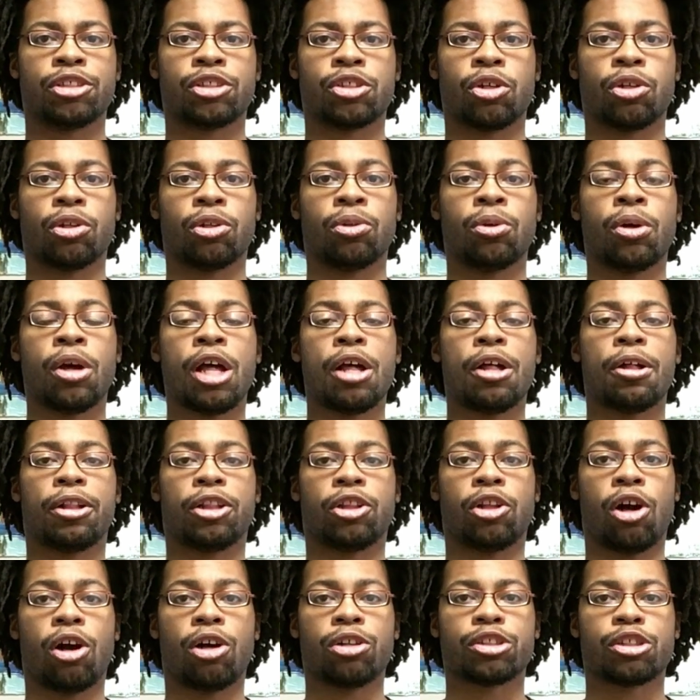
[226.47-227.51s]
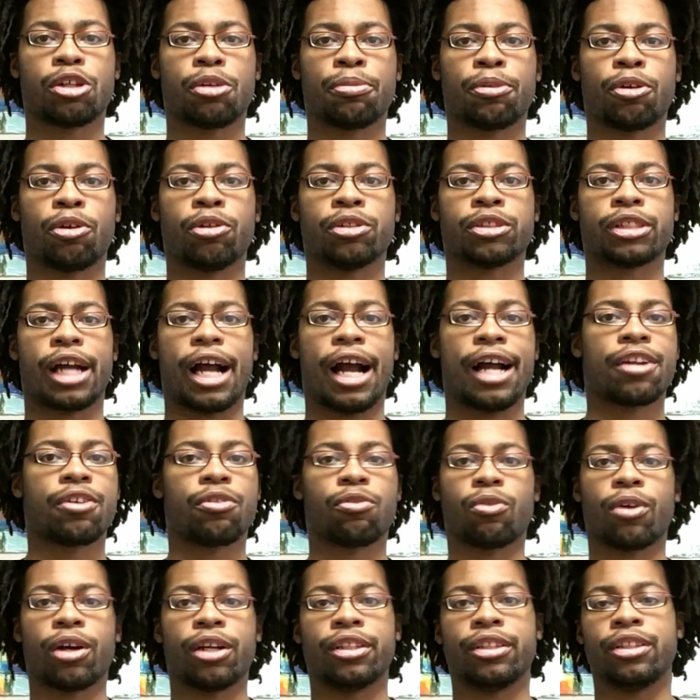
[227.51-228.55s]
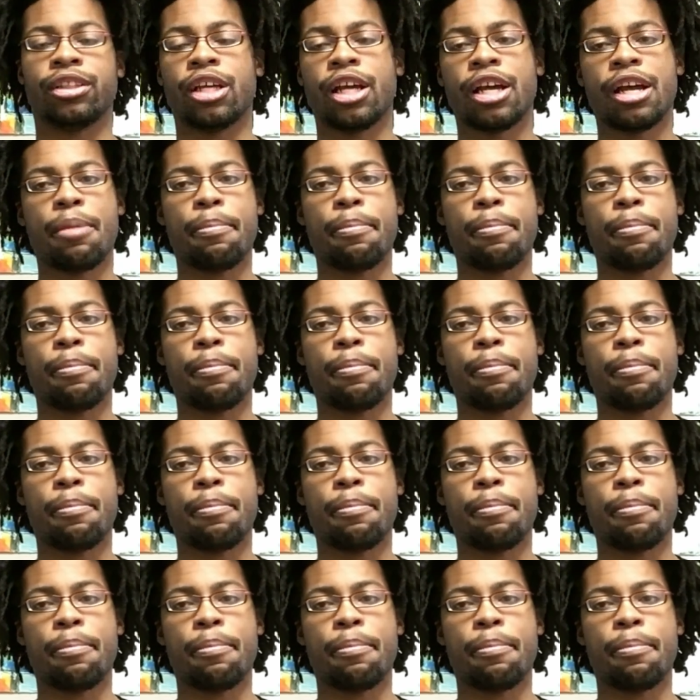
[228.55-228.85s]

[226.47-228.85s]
So long-term goal is like I can run